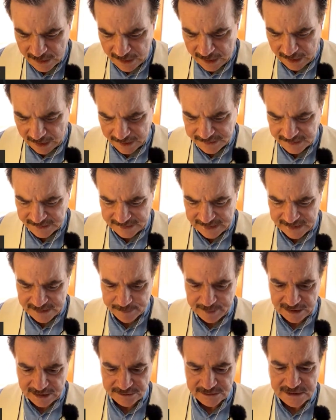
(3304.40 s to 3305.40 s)
I think that
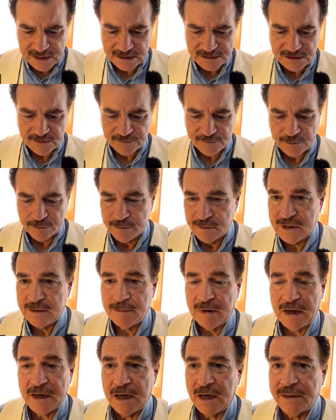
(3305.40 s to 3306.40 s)
about does it for me, Maya.